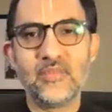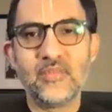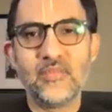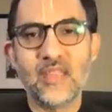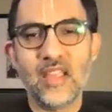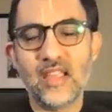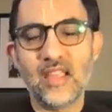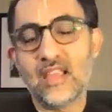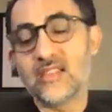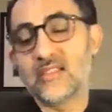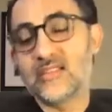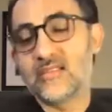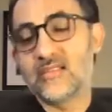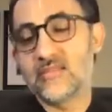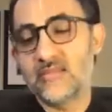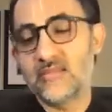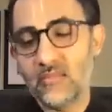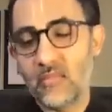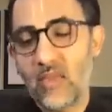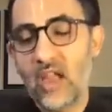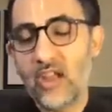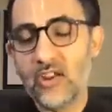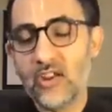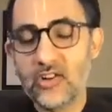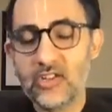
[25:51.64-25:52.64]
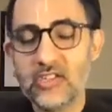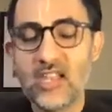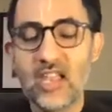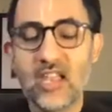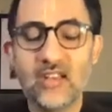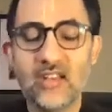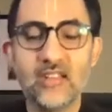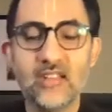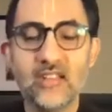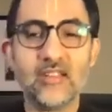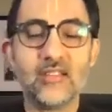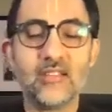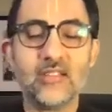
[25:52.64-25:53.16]
I guess my
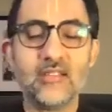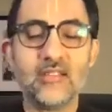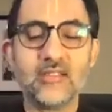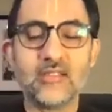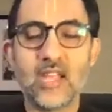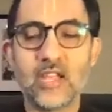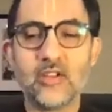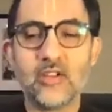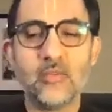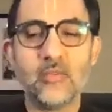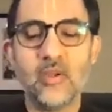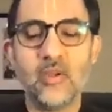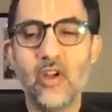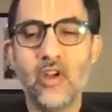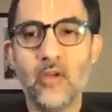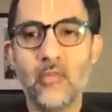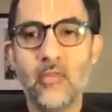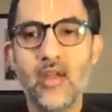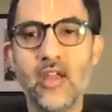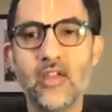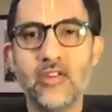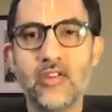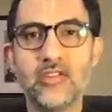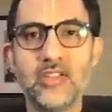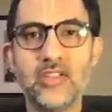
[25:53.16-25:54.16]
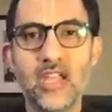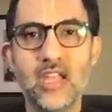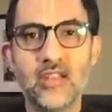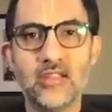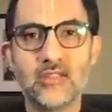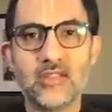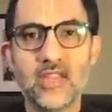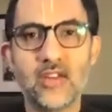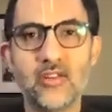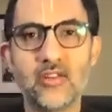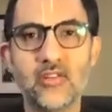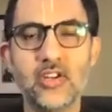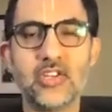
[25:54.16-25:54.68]
understanding is, I could be wrong, my understanding is
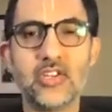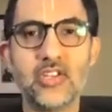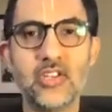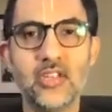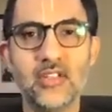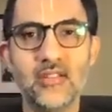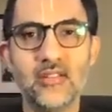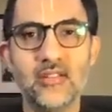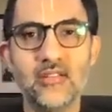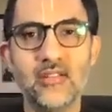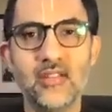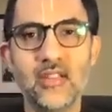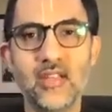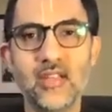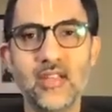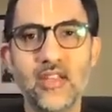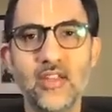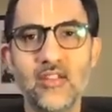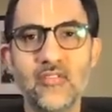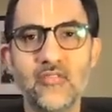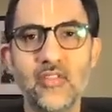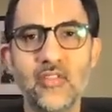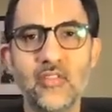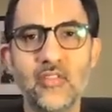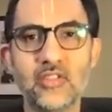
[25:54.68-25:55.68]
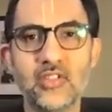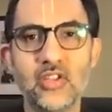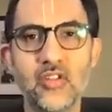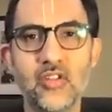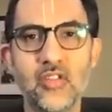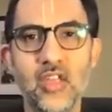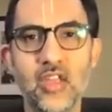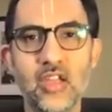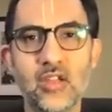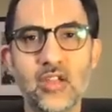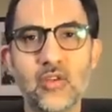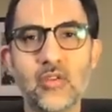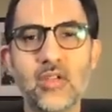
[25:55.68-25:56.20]
like Christian folks are
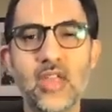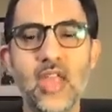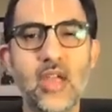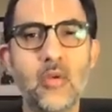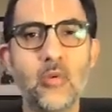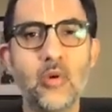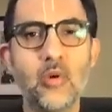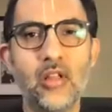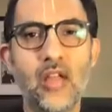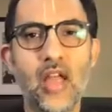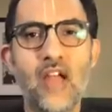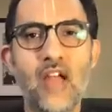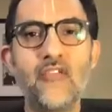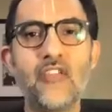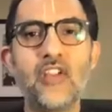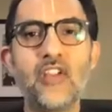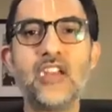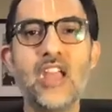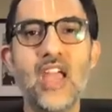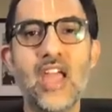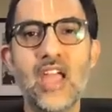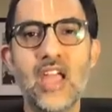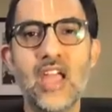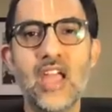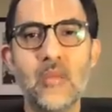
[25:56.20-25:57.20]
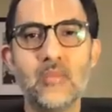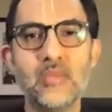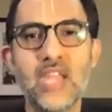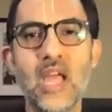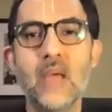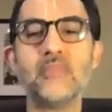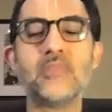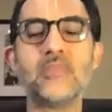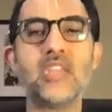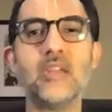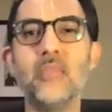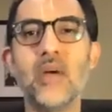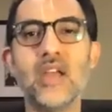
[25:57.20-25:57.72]
like, okay, well, every day I'm
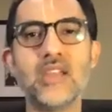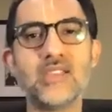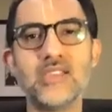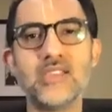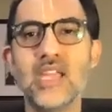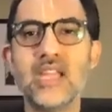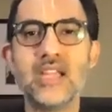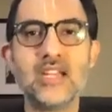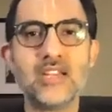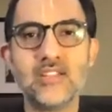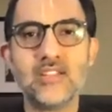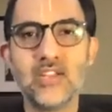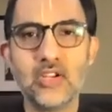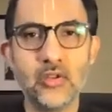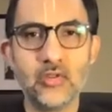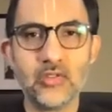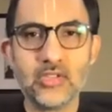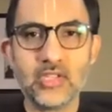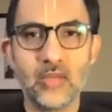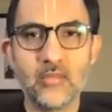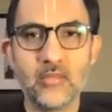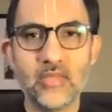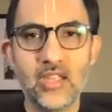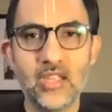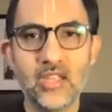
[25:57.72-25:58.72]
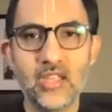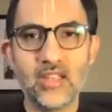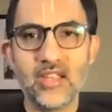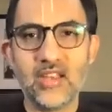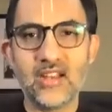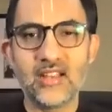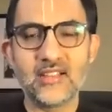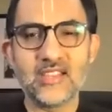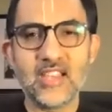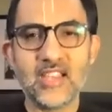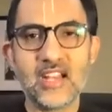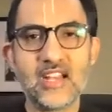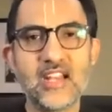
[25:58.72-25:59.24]
tempted by Satan to do something. And
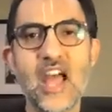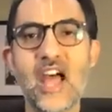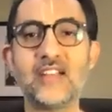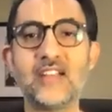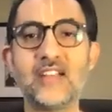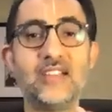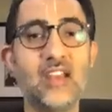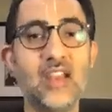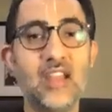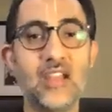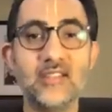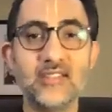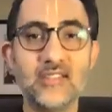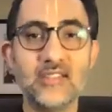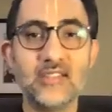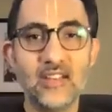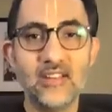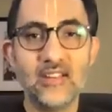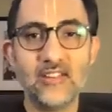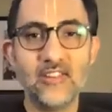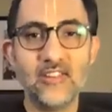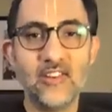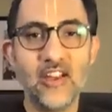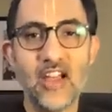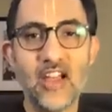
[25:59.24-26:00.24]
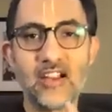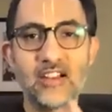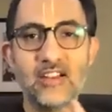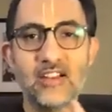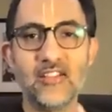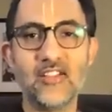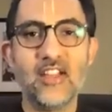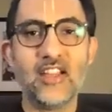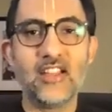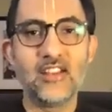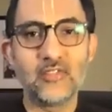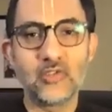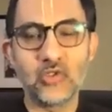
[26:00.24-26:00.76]
it's like, not today, Satan. You're not going to
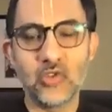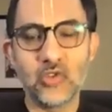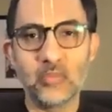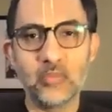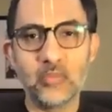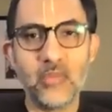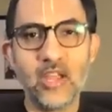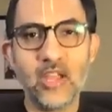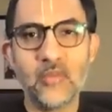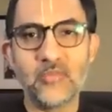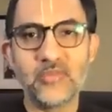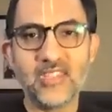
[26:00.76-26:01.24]
like trip me up